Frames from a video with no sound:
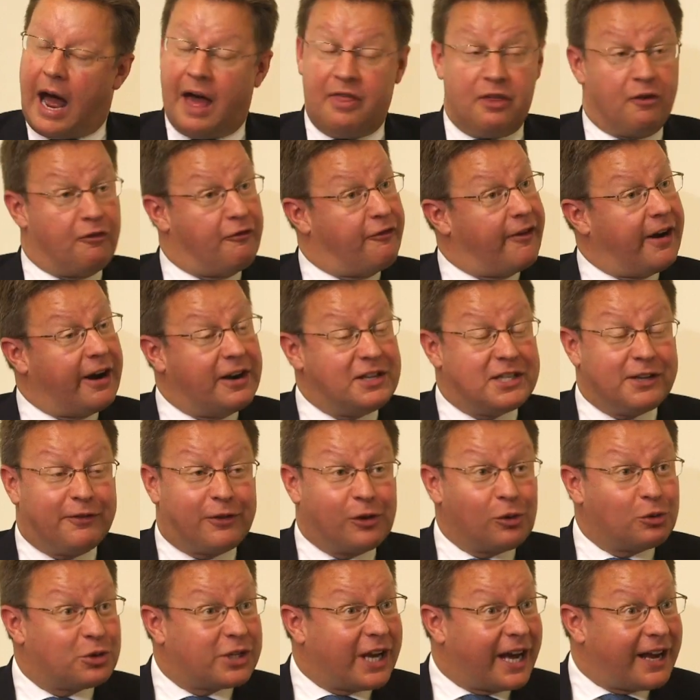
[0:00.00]
And they're very
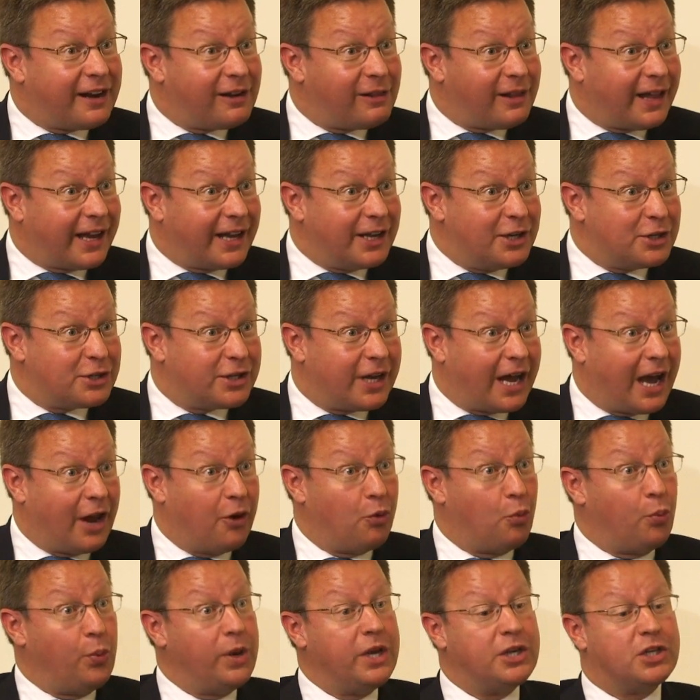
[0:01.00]
difficult to analyse,
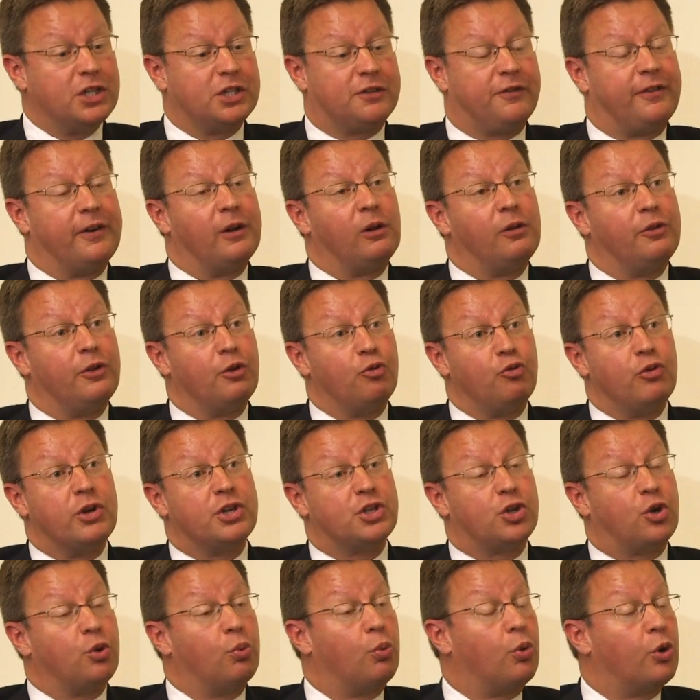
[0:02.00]
and we just felt the
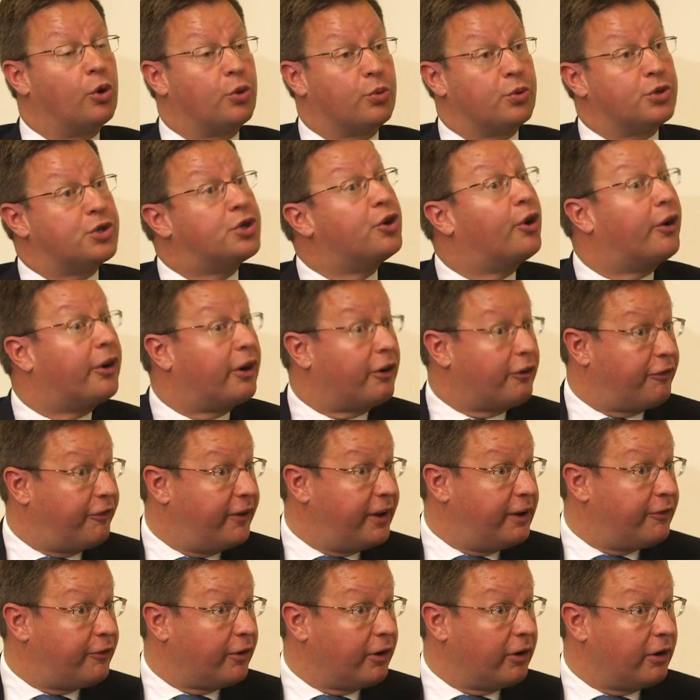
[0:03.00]
risk reward was not in our
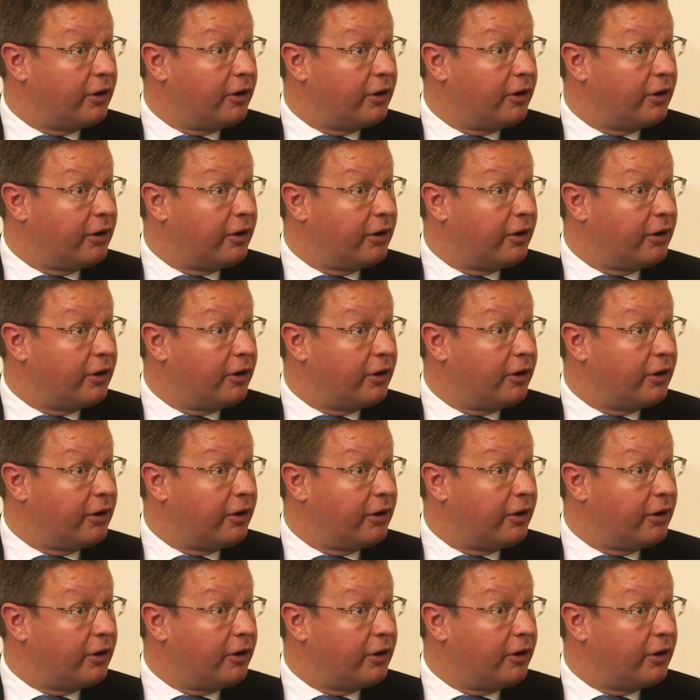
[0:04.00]
favour.